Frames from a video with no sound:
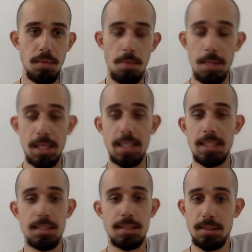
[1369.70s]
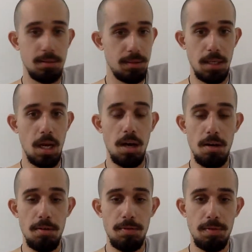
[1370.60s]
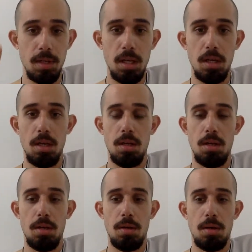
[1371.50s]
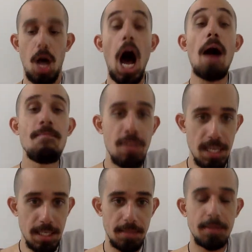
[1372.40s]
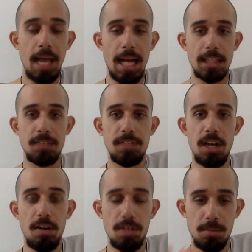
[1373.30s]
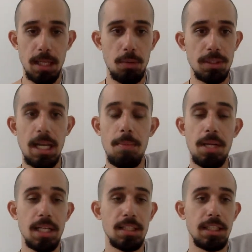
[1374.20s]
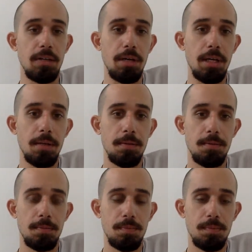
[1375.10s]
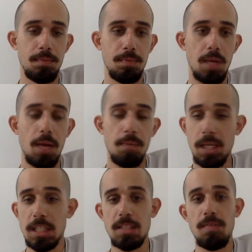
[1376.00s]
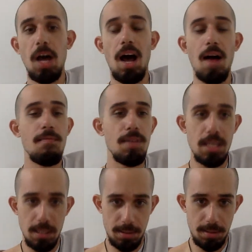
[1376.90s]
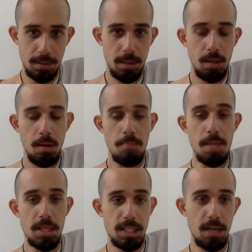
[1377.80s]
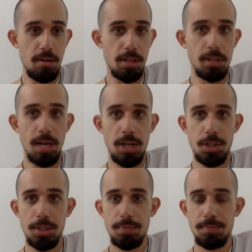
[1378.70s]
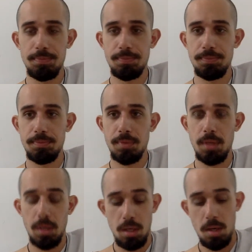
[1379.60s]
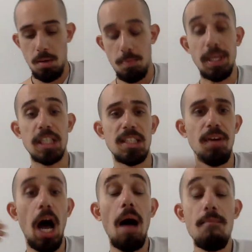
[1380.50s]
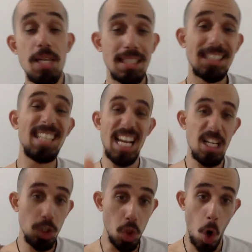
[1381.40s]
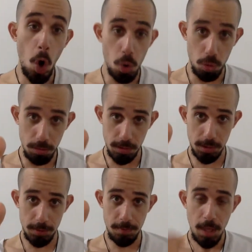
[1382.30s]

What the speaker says: because of obvious acts of terrorism like what's happening in Syria, because of obvious military aggression, because of obvious stated goals